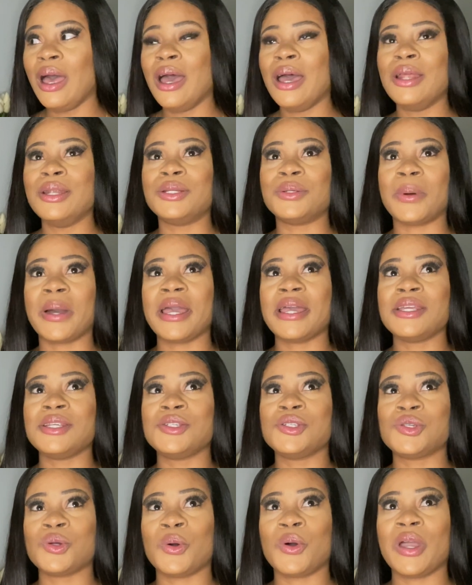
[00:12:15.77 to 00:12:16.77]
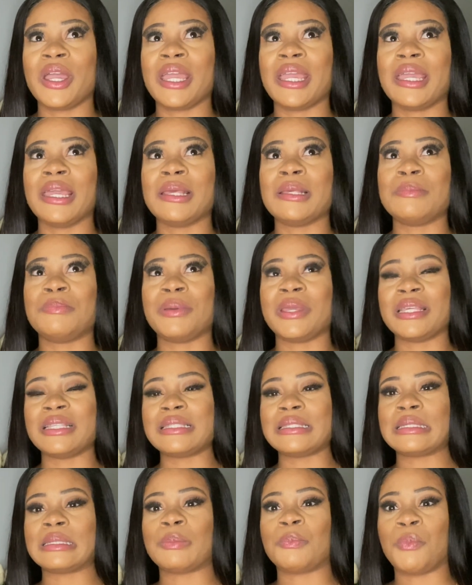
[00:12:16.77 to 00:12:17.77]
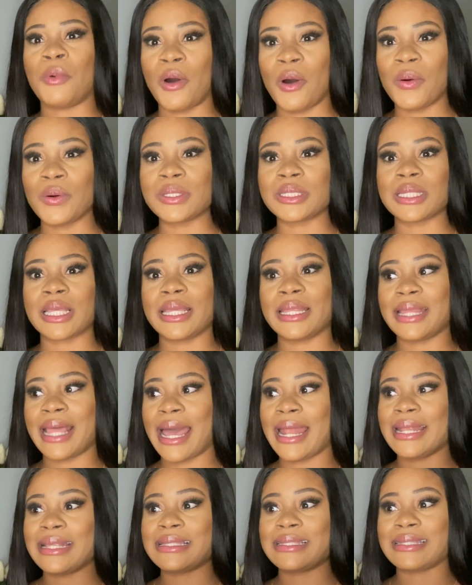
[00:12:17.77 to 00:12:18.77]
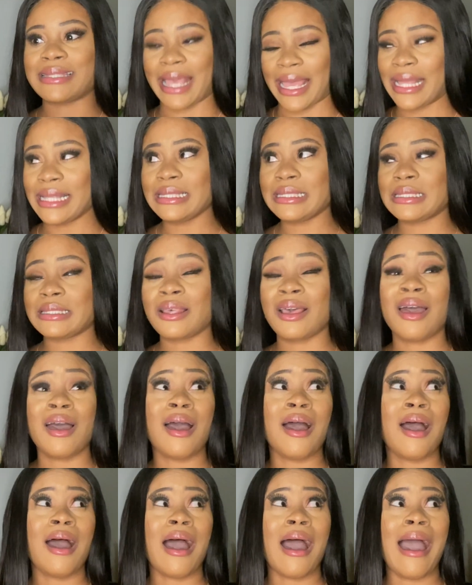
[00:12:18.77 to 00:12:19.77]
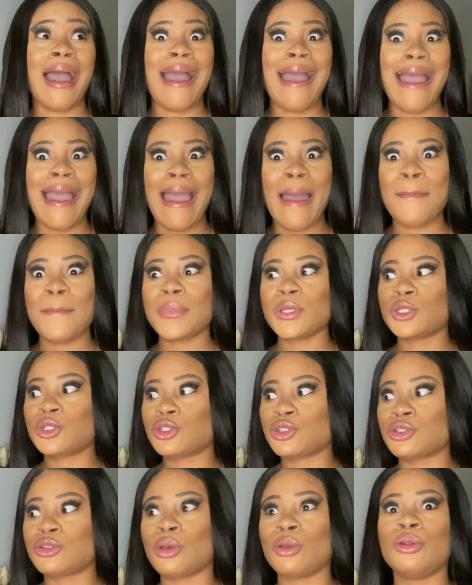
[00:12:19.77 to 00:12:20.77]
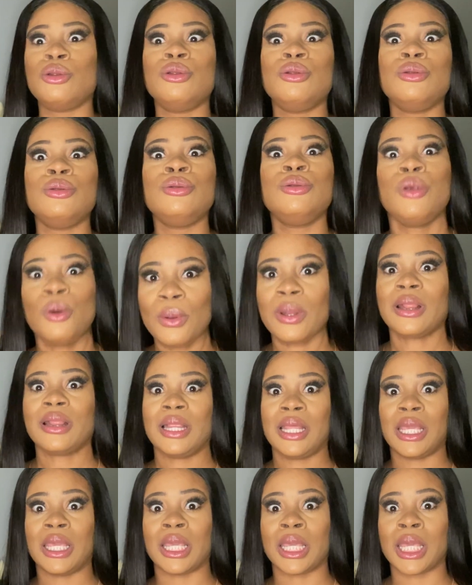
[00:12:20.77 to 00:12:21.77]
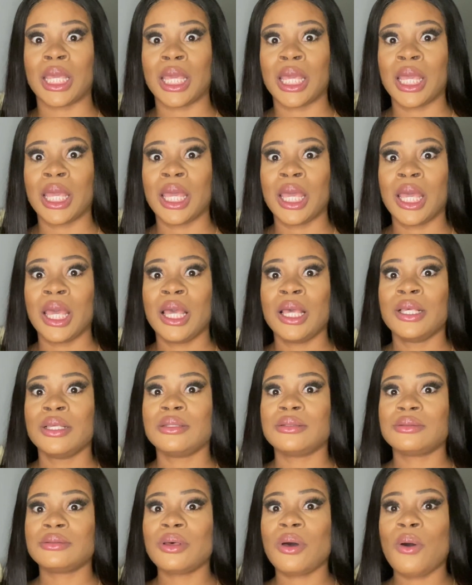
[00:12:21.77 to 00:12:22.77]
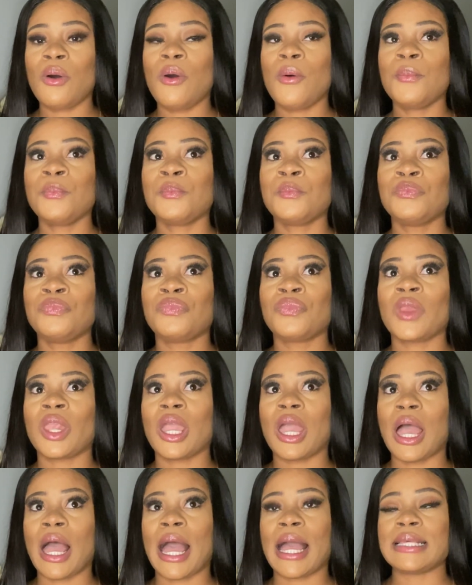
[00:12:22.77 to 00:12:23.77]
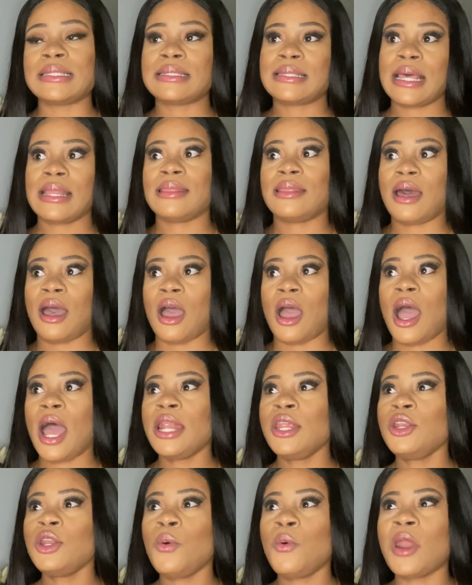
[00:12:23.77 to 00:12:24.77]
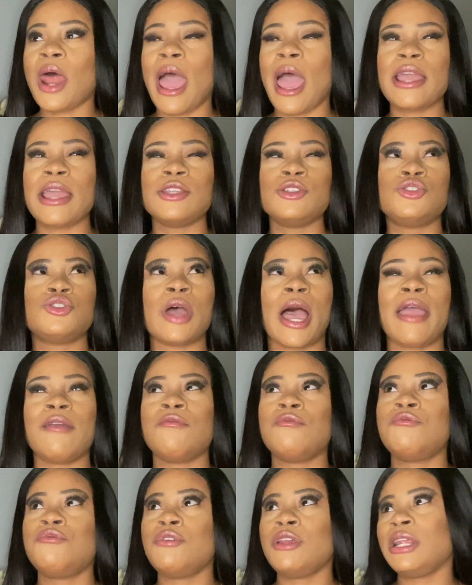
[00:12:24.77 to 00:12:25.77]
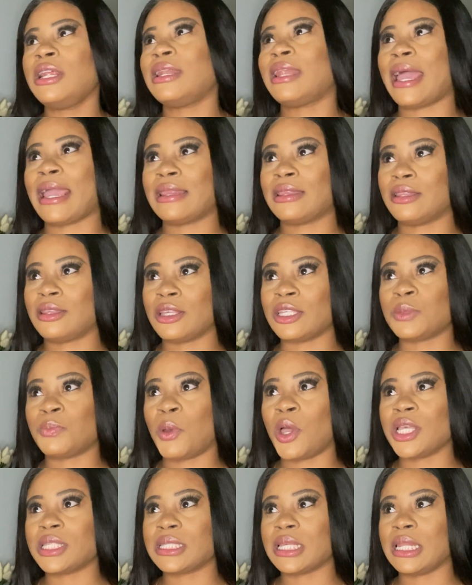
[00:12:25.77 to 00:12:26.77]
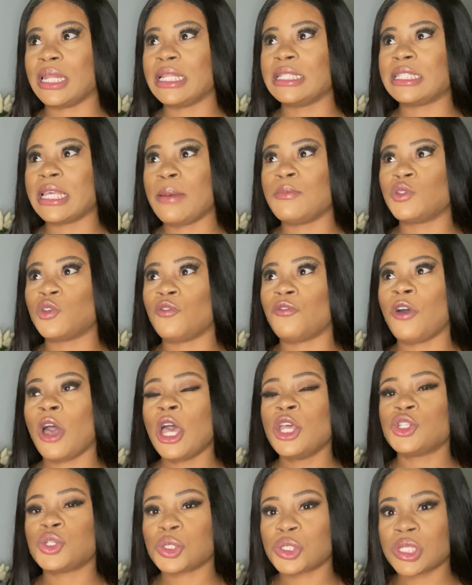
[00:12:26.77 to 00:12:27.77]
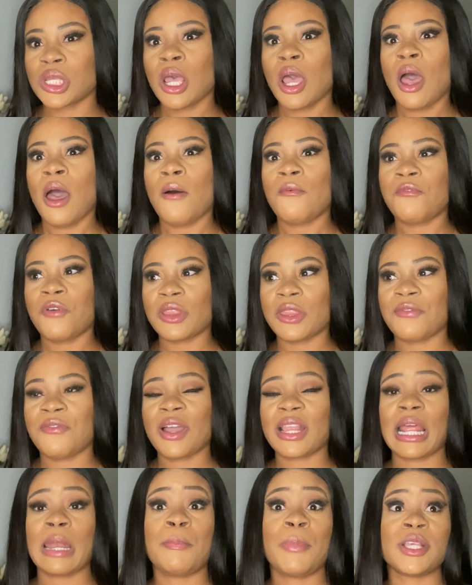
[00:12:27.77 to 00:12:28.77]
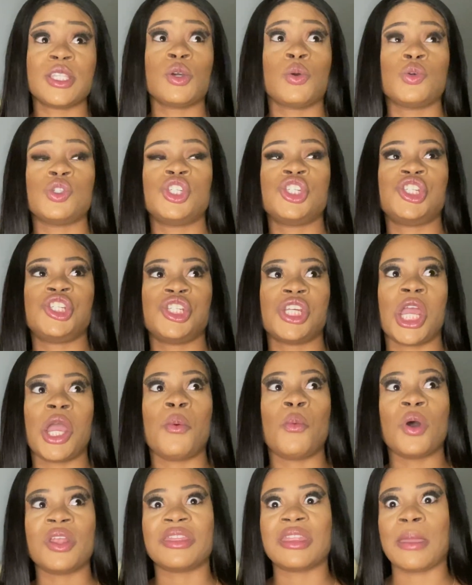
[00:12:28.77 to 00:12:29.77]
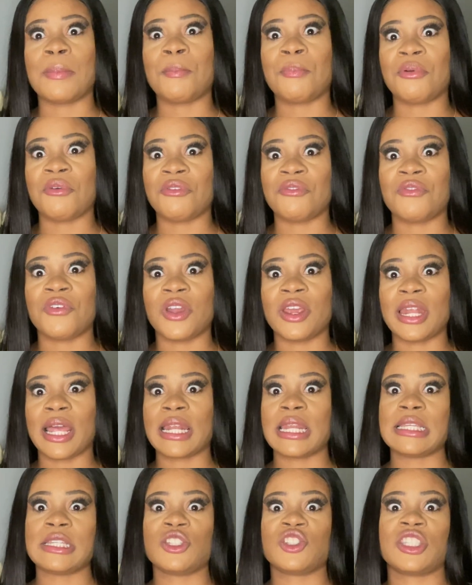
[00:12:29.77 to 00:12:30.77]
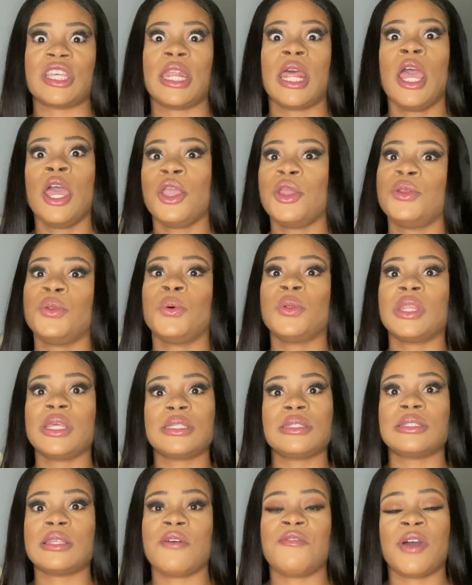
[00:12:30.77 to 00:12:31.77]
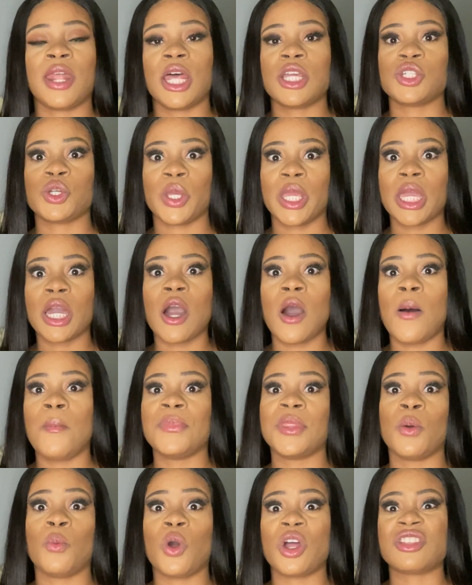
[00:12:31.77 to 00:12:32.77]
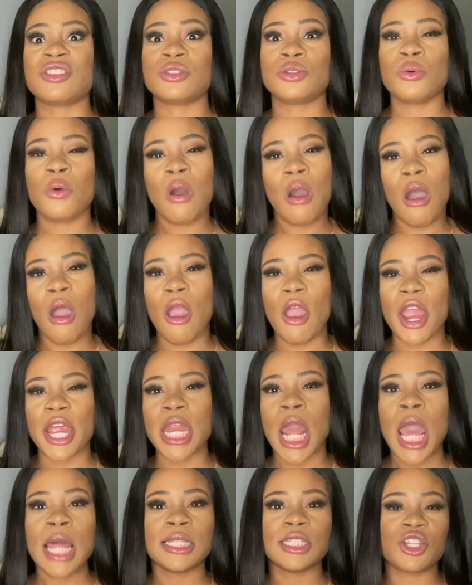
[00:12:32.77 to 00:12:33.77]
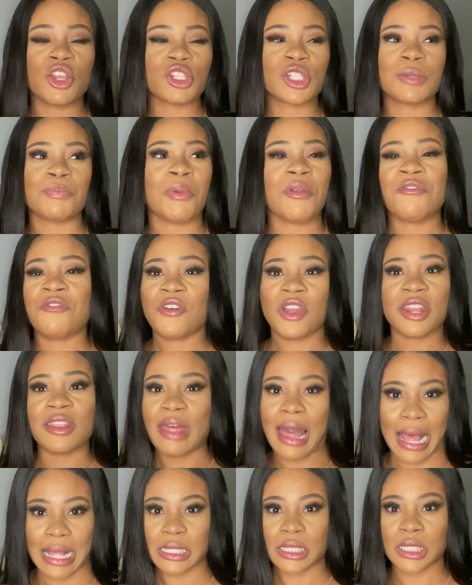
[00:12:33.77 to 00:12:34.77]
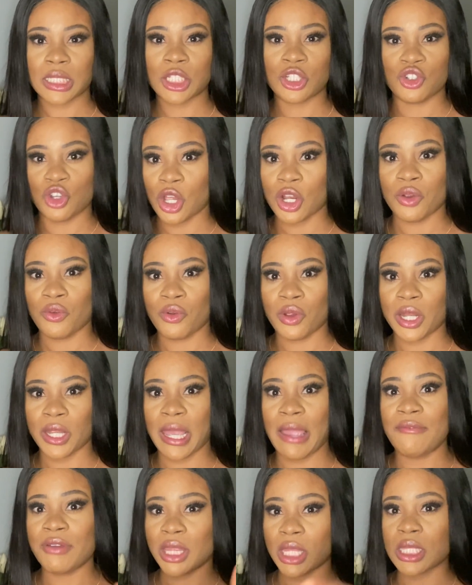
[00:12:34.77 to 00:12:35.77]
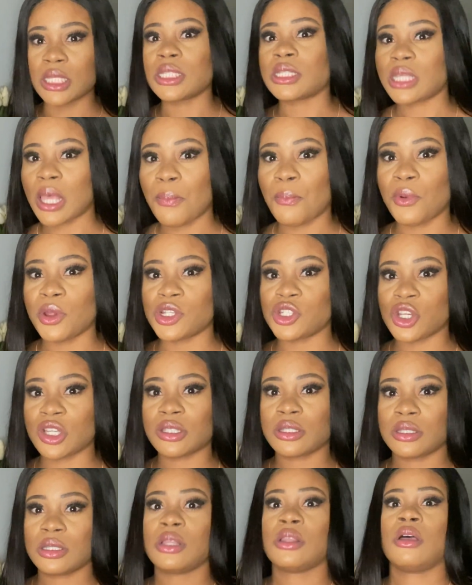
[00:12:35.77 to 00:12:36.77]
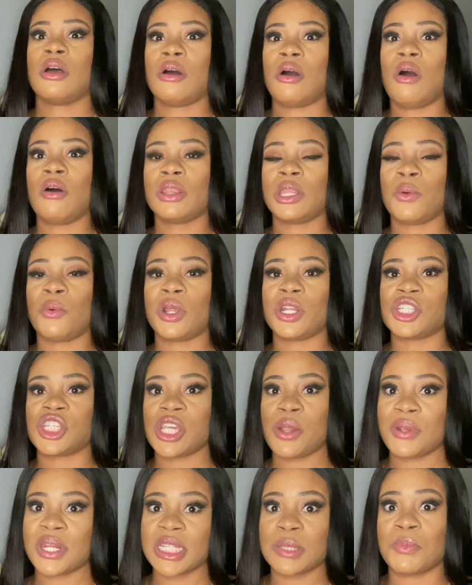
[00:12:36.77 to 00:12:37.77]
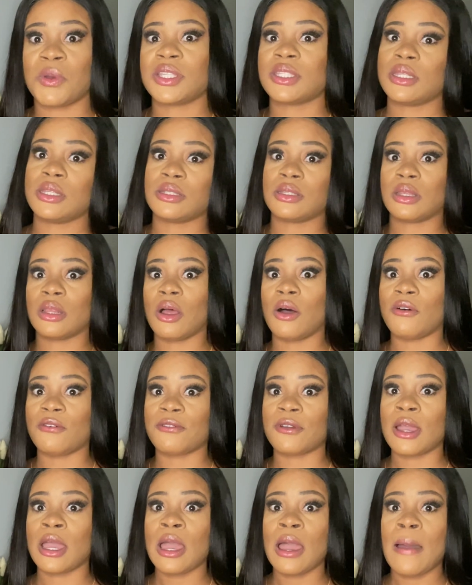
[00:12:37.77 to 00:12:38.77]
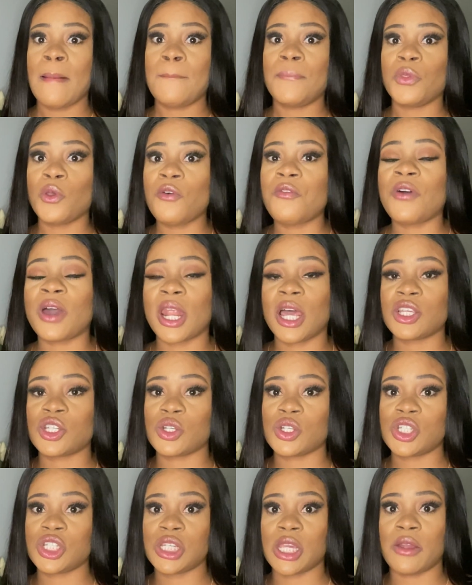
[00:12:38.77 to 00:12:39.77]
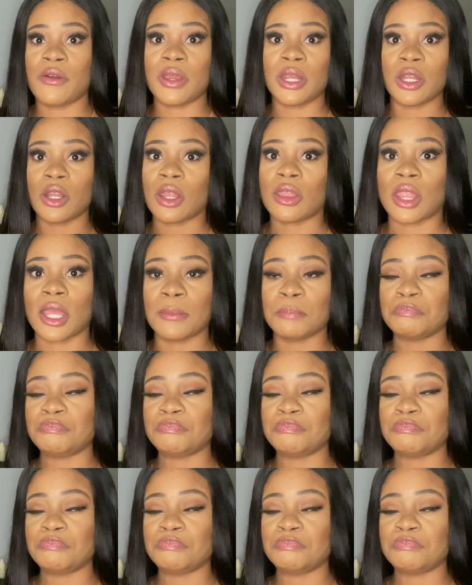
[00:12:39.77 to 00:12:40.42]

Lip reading: Do I enjoy being spoiled in that sense? Absolutely. So I said that, and you know what, I really liked this person in terms of just for the fact that the person could share what they prefer. Like, they just said, you know, this is their financial income, they work too hard, they just prefer that. Generally everything's separate, just all they want to share with this person is love, no financial sharing, nothing.